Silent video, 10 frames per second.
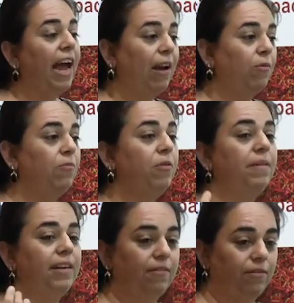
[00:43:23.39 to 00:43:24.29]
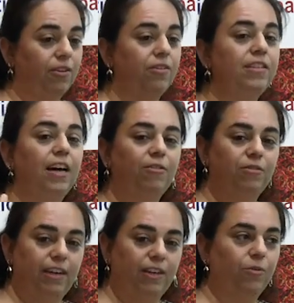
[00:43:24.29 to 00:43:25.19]
and when women have learned how
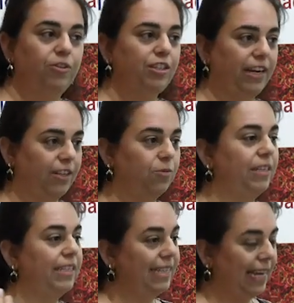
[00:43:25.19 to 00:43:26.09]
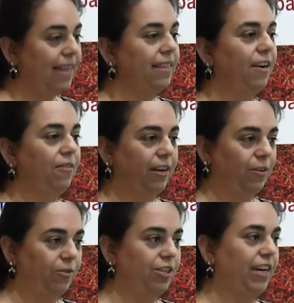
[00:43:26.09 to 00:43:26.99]
to negotiate, or they say that they're
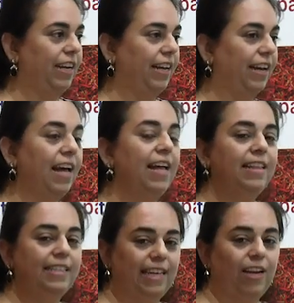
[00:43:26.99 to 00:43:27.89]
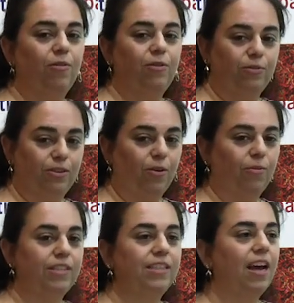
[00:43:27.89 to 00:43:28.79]
negotiating the sale of those
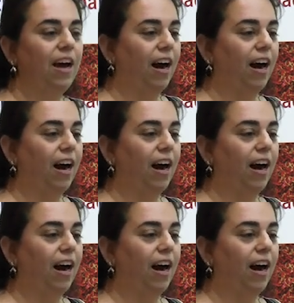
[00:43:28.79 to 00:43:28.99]
goats